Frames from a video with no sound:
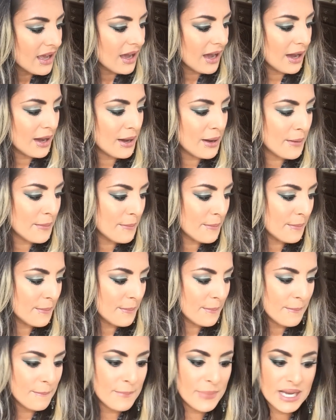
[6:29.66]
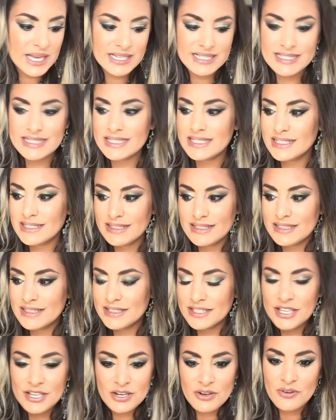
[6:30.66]
But,
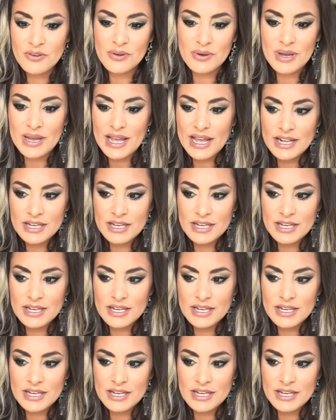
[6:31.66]
you know,